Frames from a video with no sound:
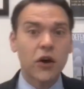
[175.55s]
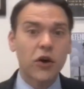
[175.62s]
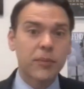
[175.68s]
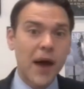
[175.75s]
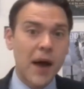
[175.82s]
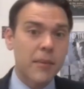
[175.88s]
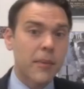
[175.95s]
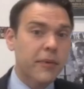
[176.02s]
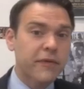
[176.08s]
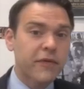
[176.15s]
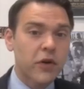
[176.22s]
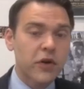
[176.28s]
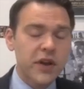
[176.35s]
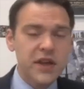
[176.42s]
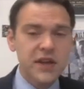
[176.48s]
Obama
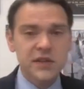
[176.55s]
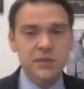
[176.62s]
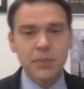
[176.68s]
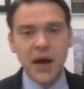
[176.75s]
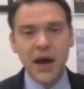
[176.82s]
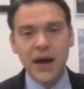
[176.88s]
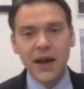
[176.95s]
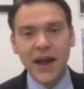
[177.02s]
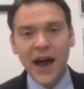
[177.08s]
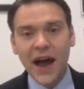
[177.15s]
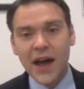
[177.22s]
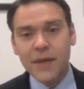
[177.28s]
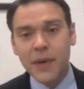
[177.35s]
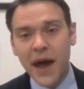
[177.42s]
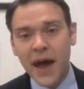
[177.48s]
preferred his by
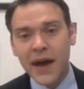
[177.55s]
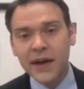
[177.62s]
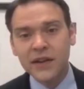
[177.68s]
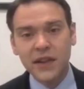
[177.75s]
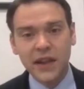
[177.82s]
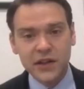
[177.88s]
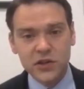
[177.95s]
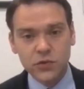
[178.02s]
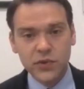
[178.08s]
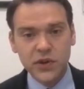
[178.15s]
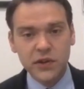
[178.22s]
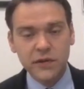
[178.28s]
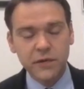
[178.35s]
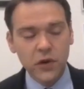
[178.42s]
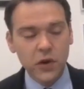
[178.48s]
iPad. He'd like to
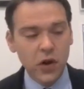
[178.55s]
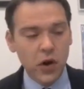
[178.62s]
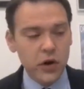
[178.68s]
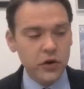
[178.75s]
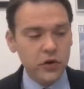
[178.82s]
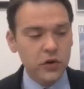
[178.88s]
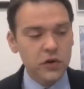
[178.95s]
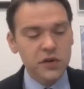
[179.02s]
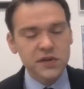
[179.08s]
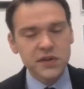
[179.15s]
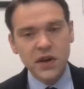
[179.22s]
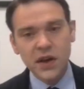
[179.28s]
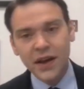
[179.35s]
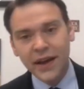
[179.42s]
read the full articles.